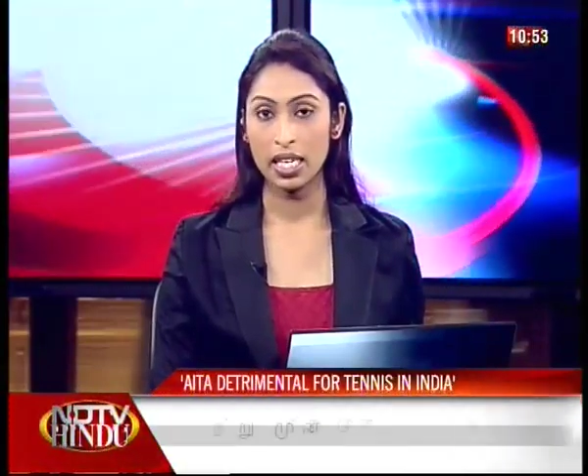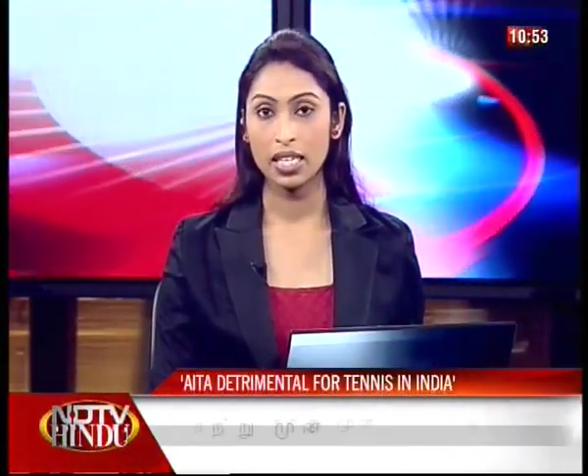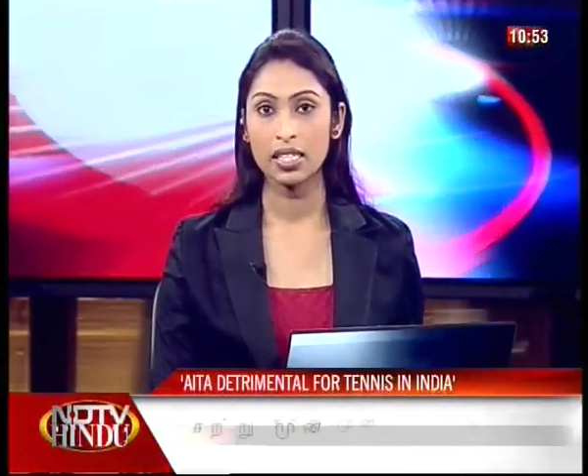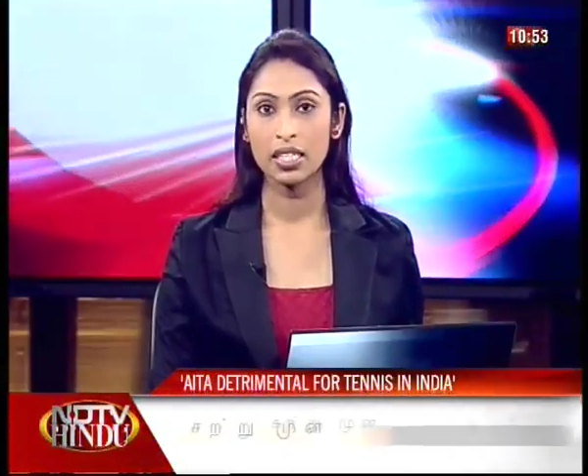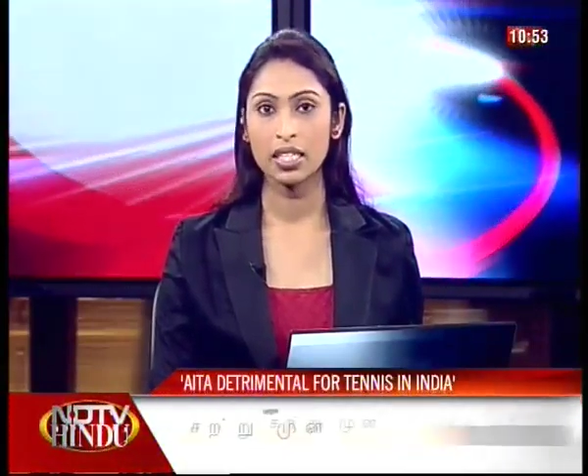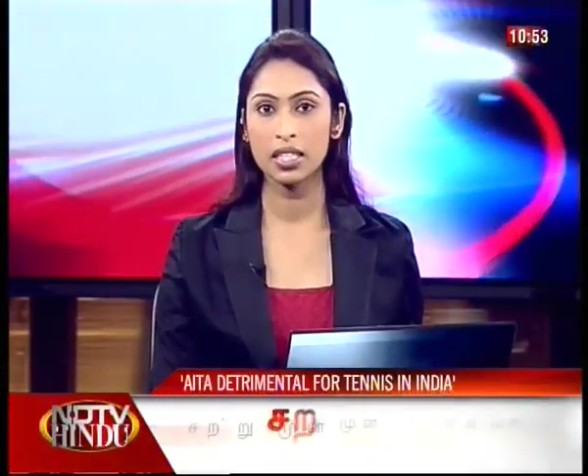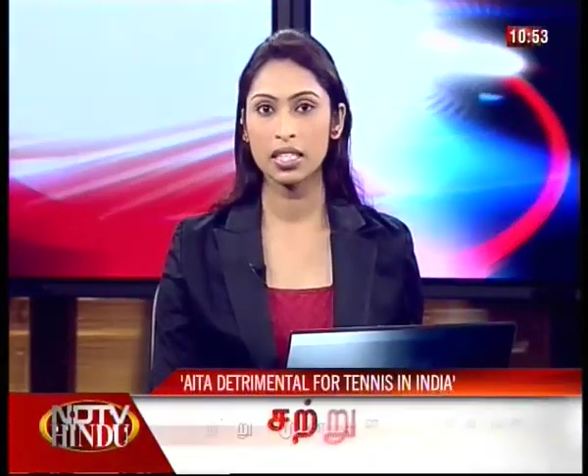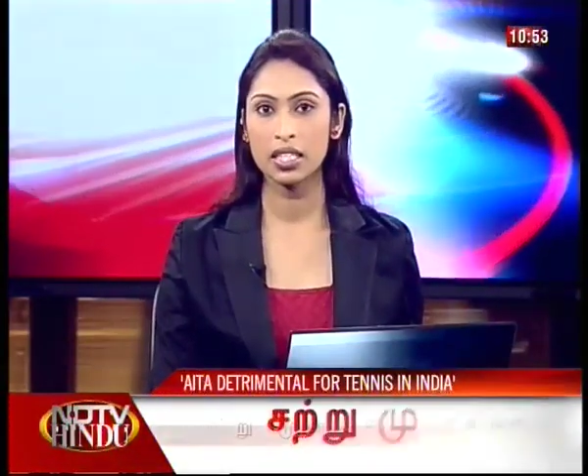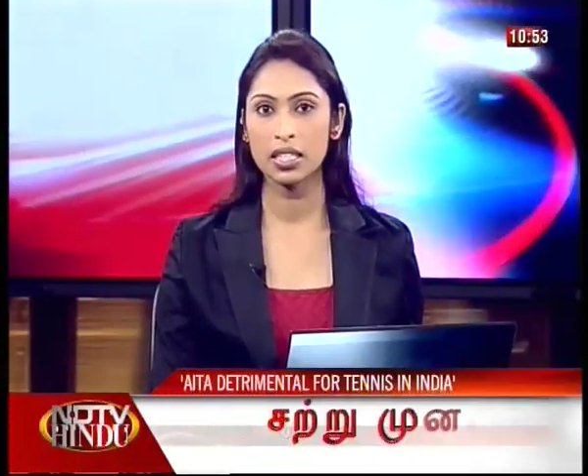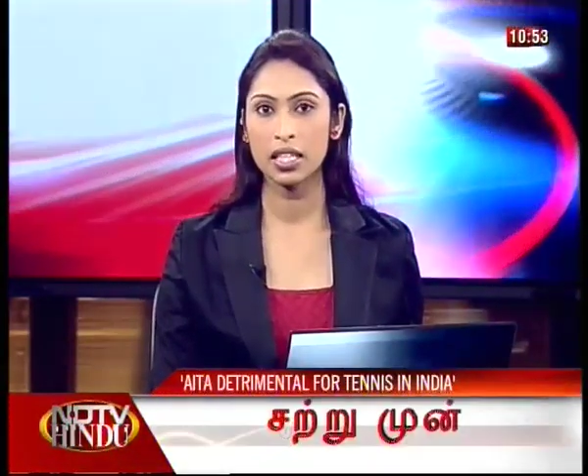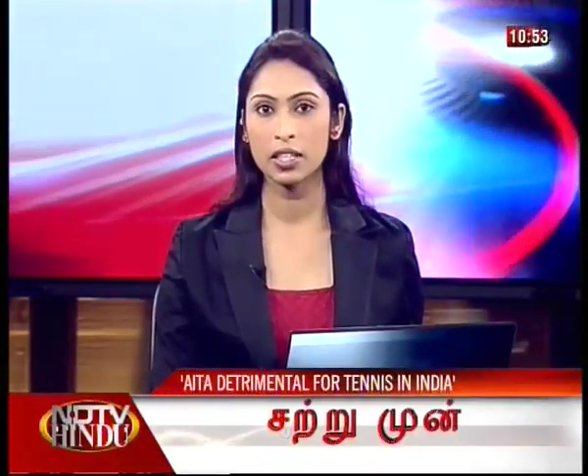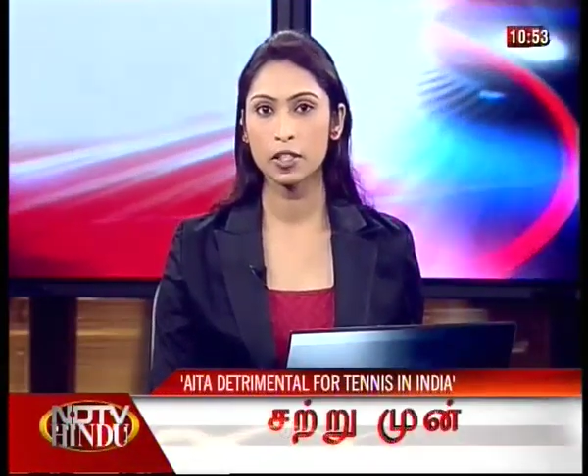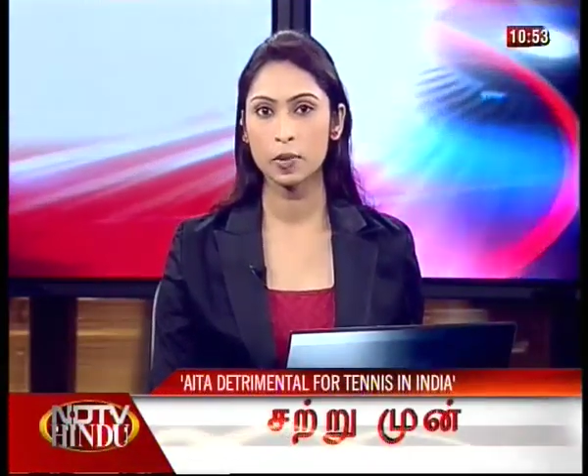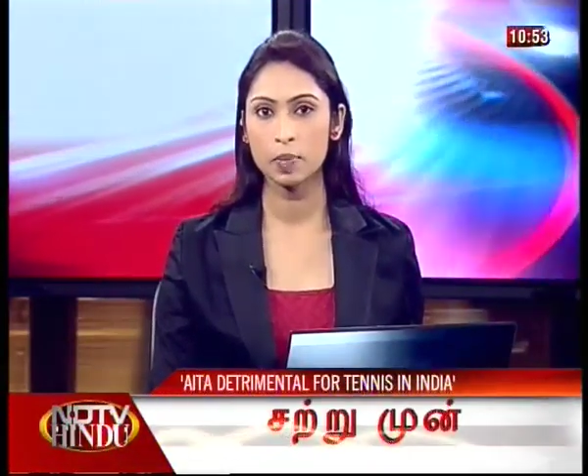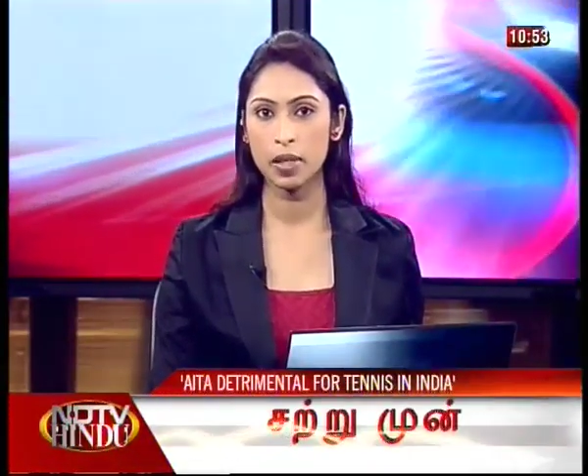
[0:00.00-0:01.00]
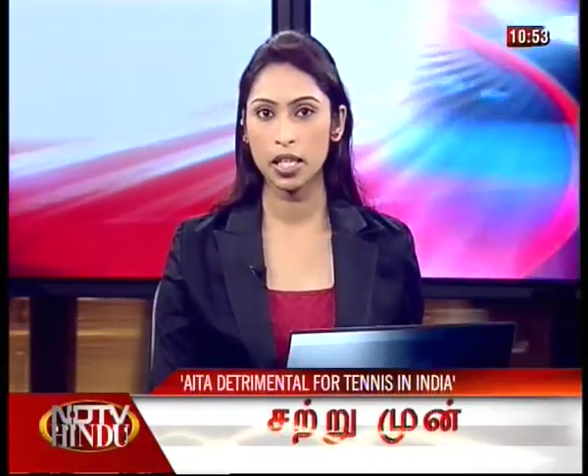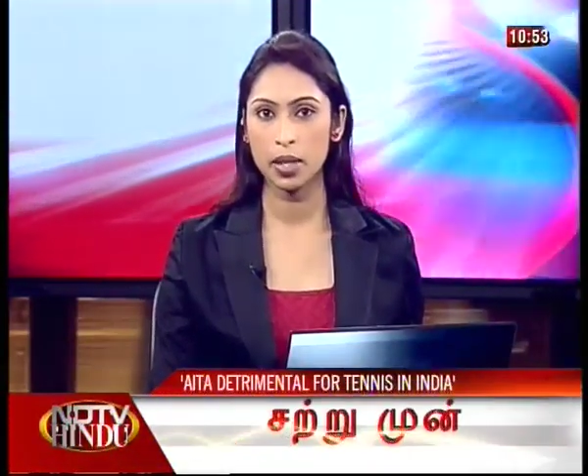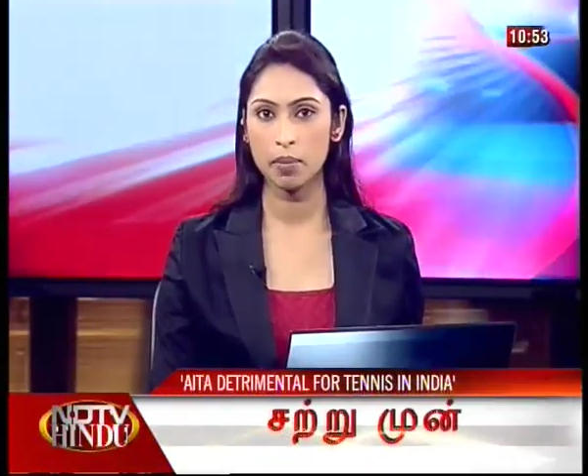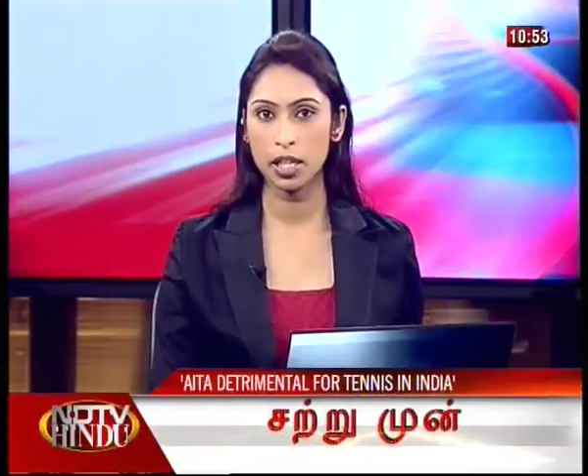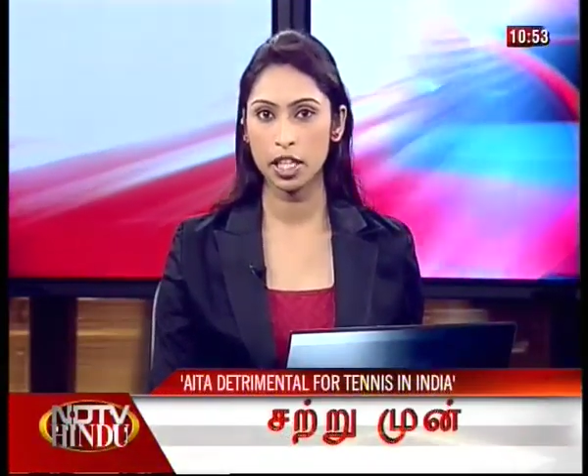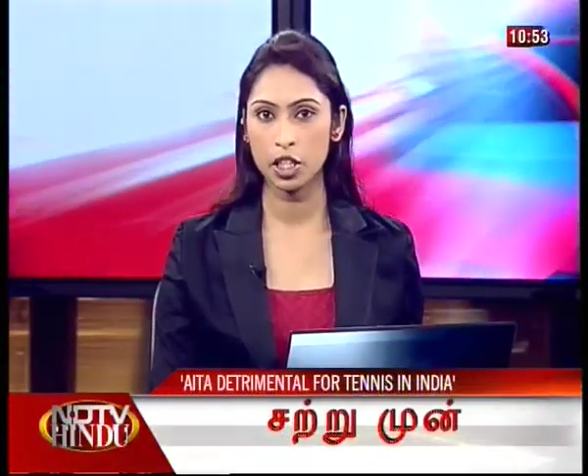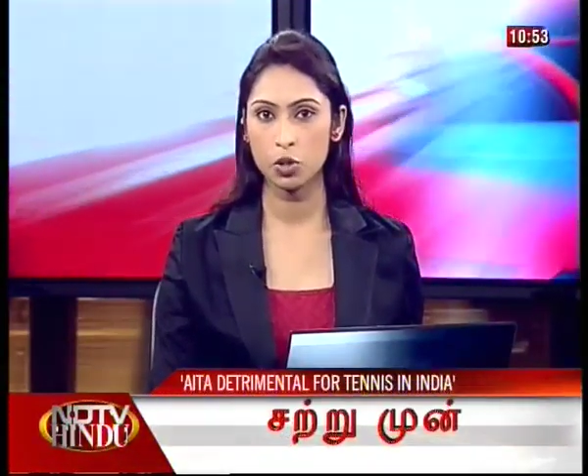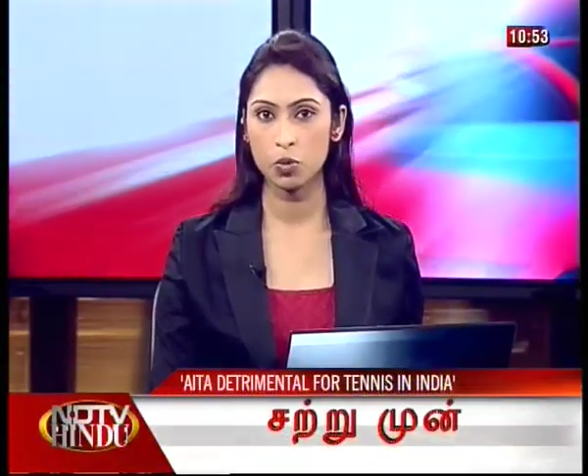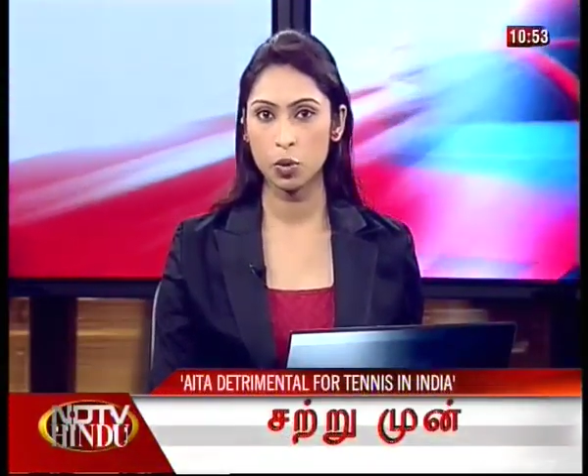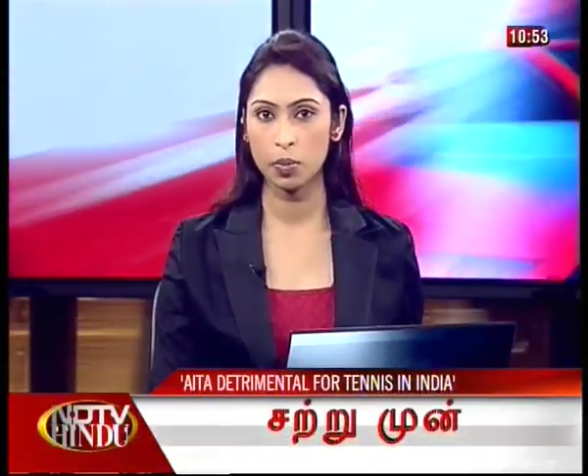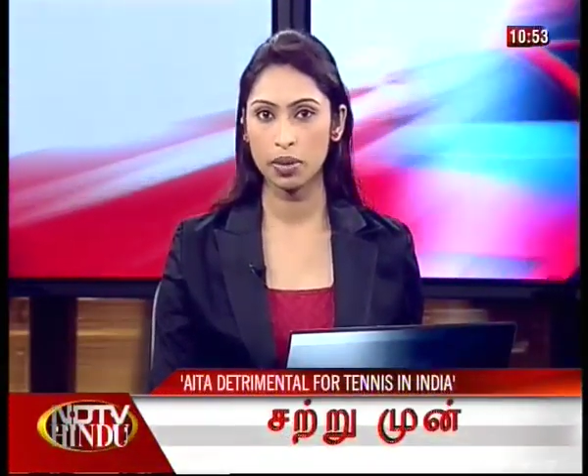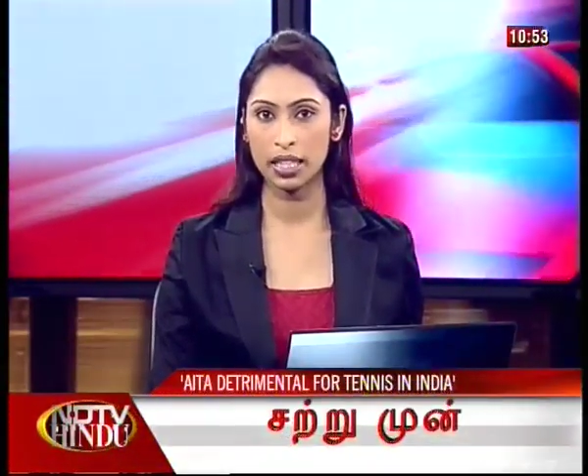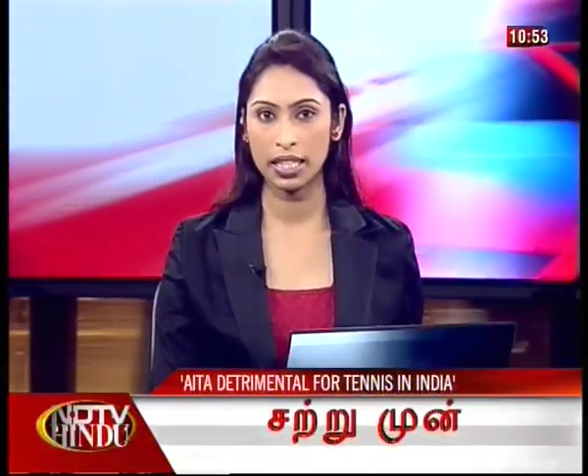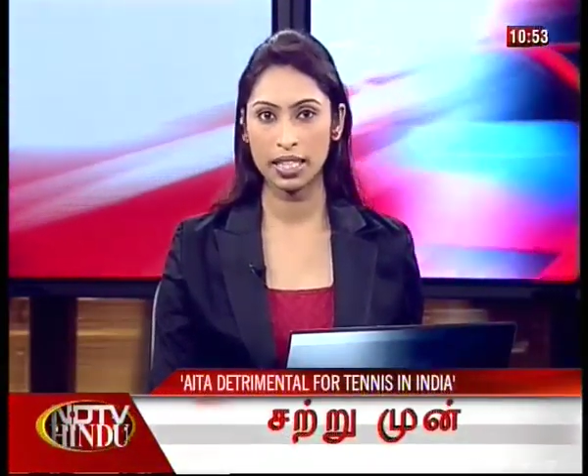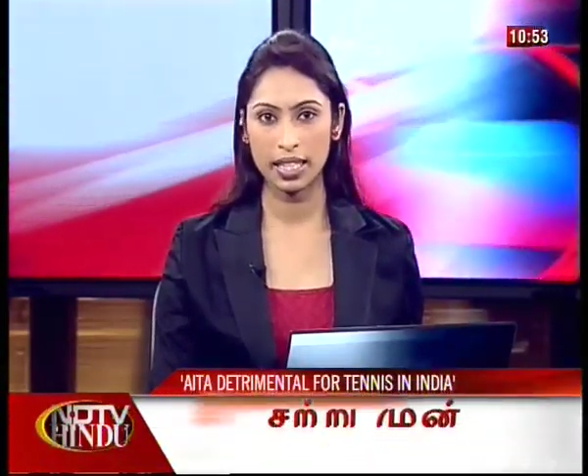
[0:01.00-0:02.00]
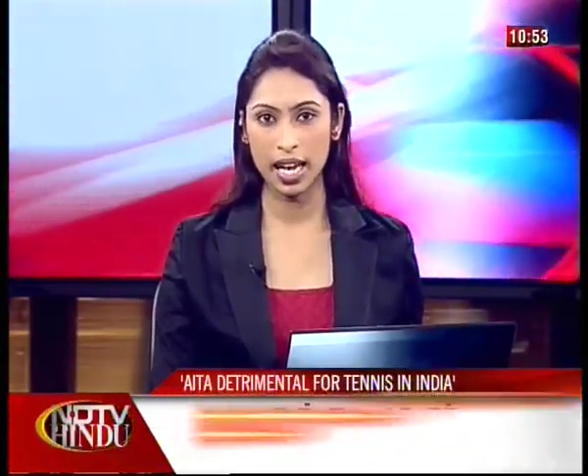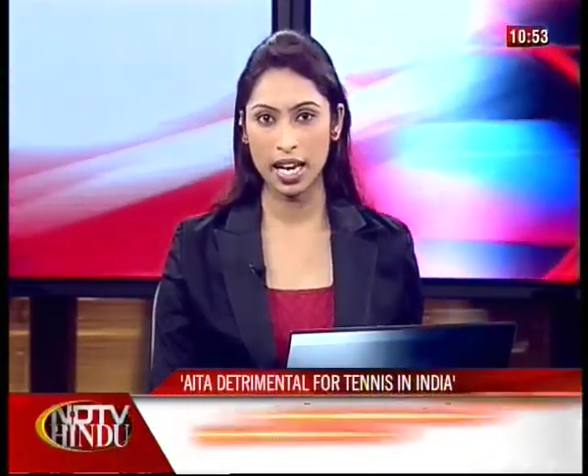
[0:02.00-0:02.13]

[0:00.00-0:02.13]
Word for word: ace Indian tennis player Mahesh Bhupathi